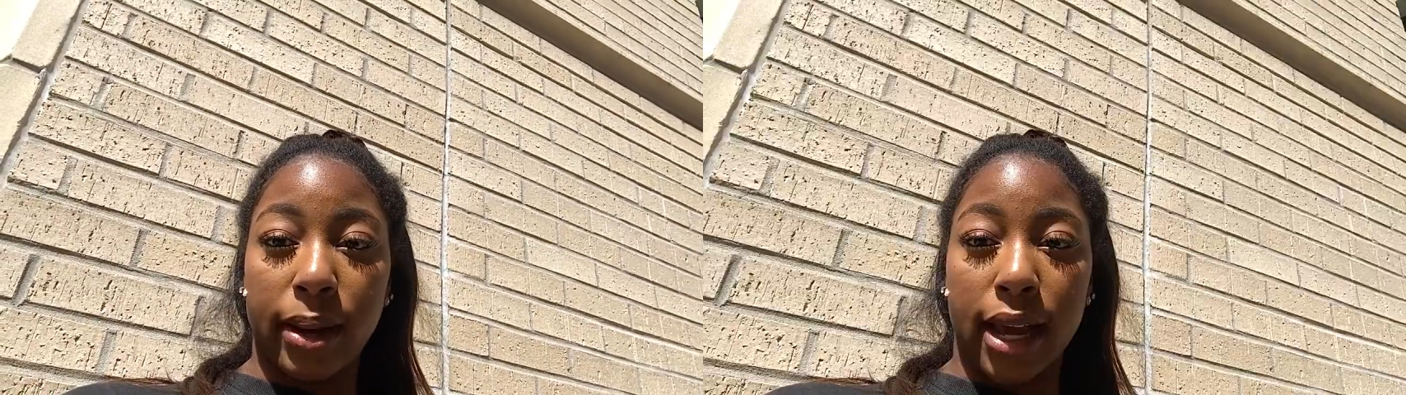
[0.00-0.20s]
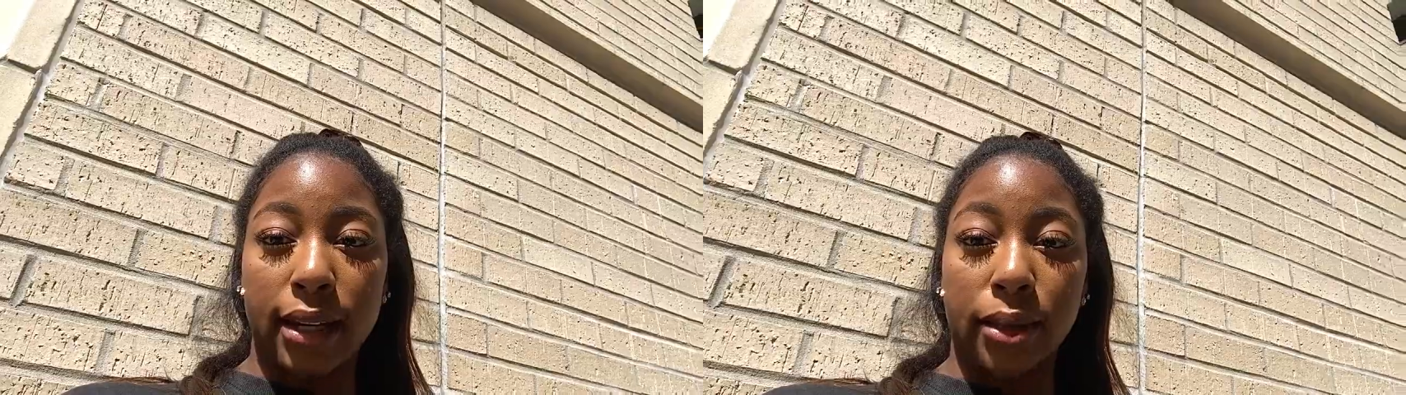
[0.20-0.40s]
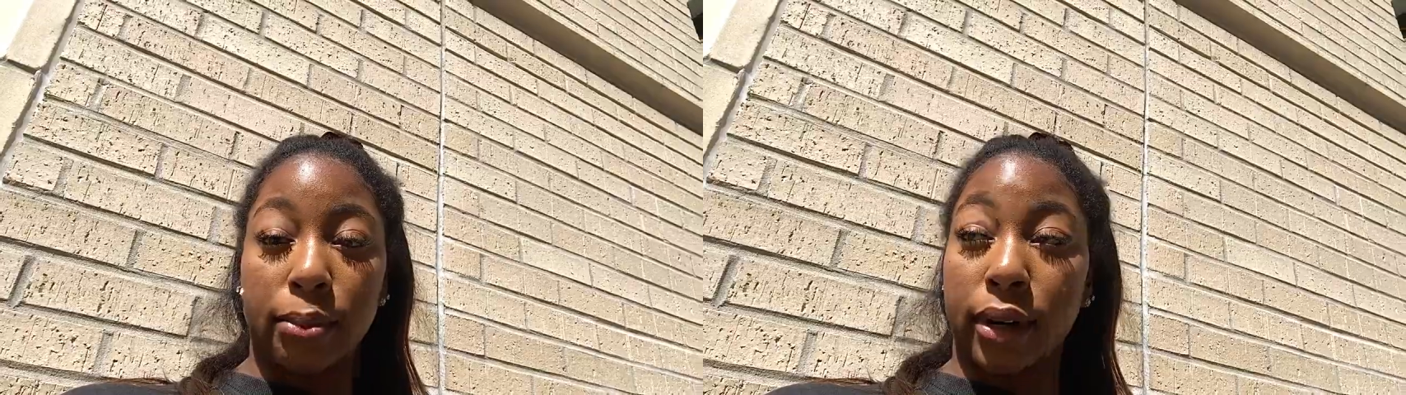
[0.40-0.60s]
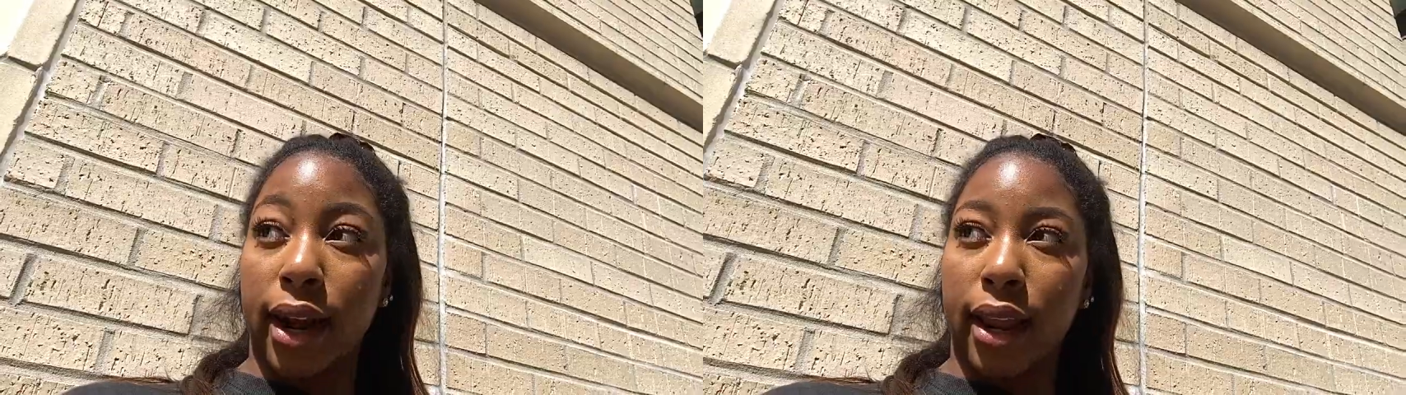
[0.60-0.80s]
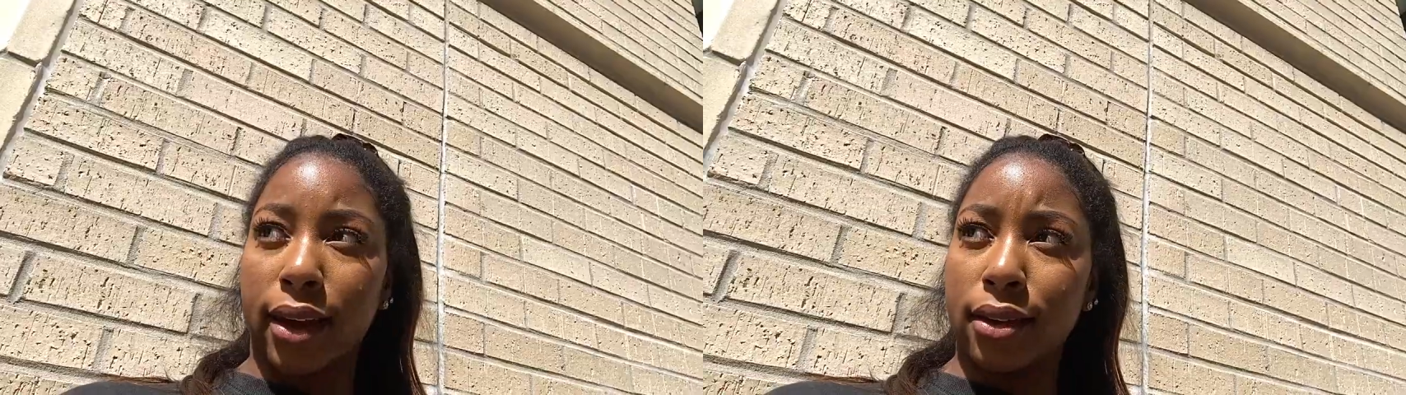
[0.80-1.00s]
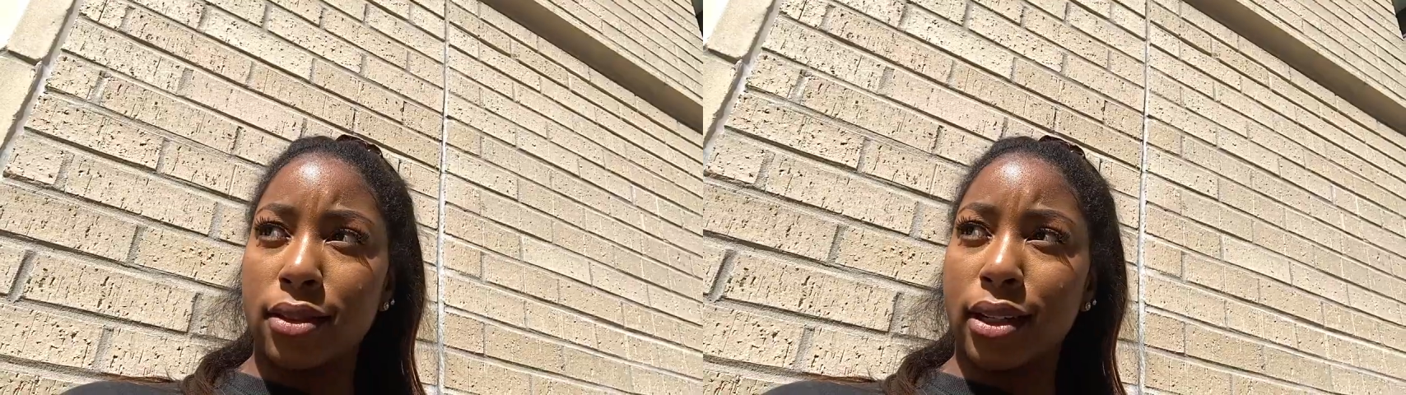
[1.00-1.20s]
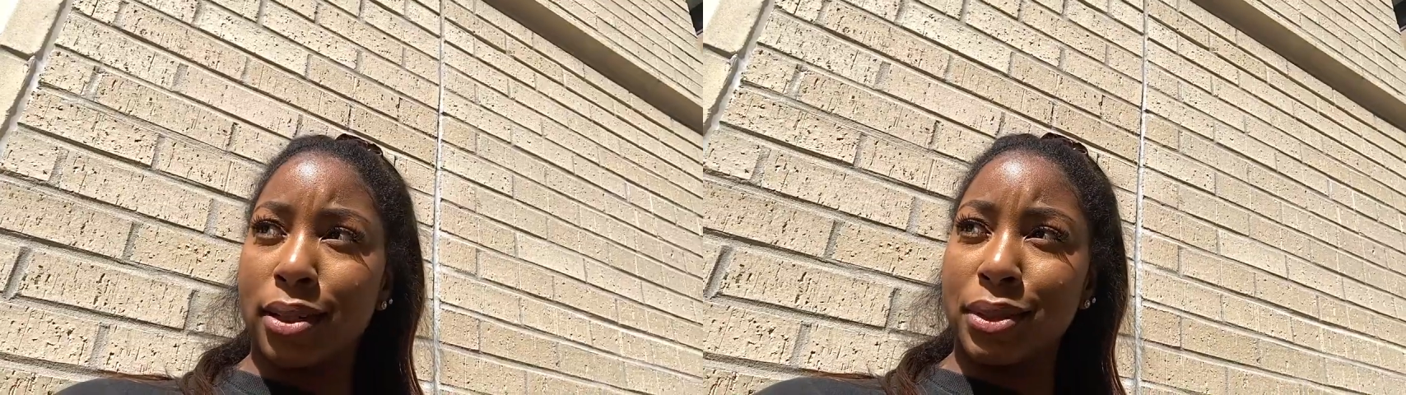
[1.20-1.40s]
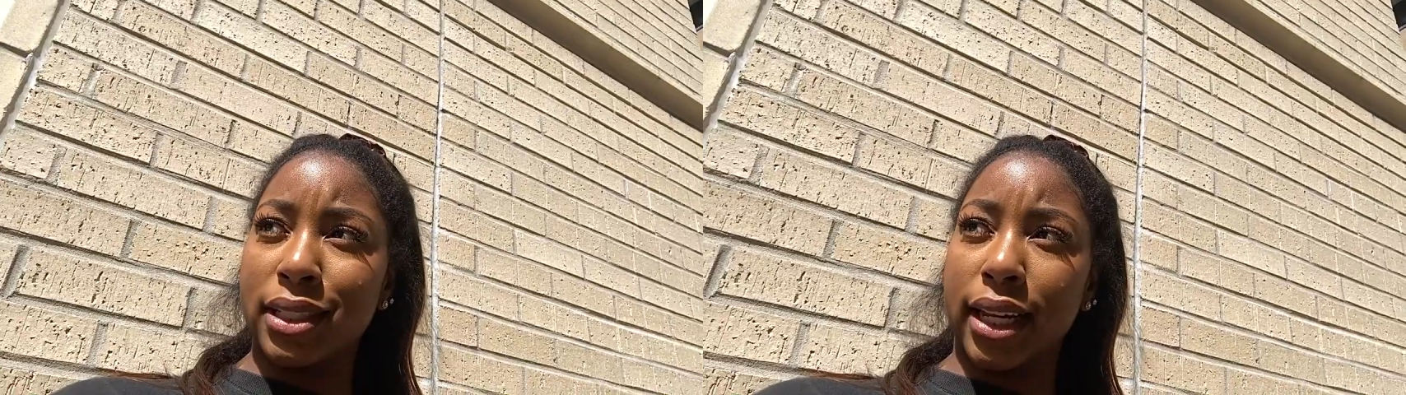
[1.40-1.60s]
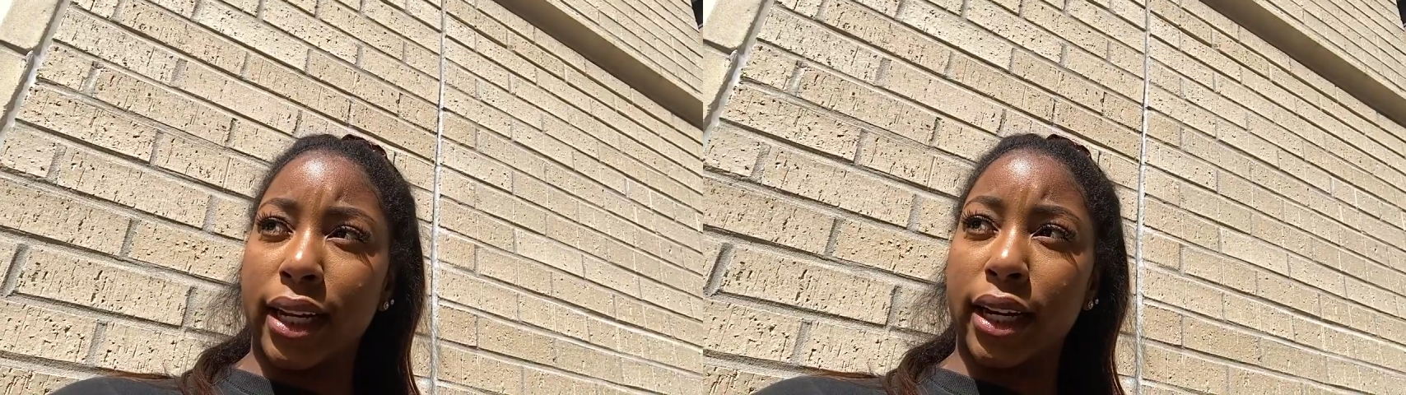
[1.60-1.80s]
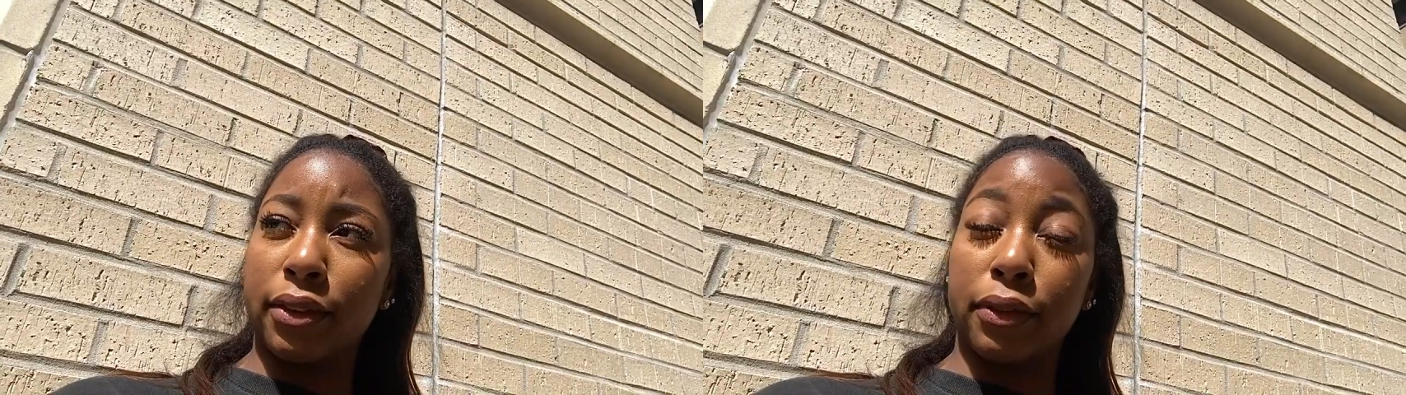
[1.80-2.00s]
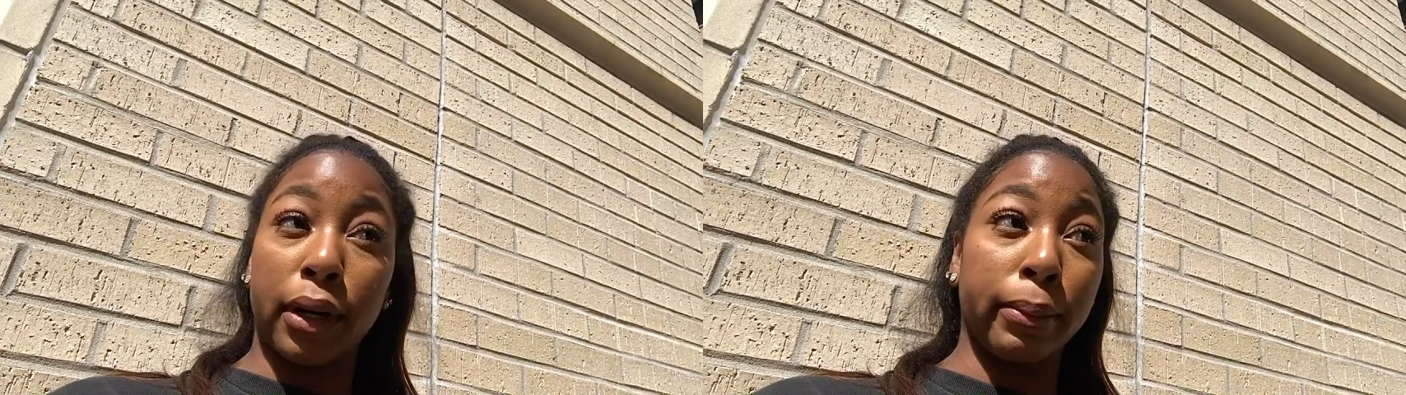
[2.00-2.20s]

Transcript: but I need a break, so I'm just sitting here for a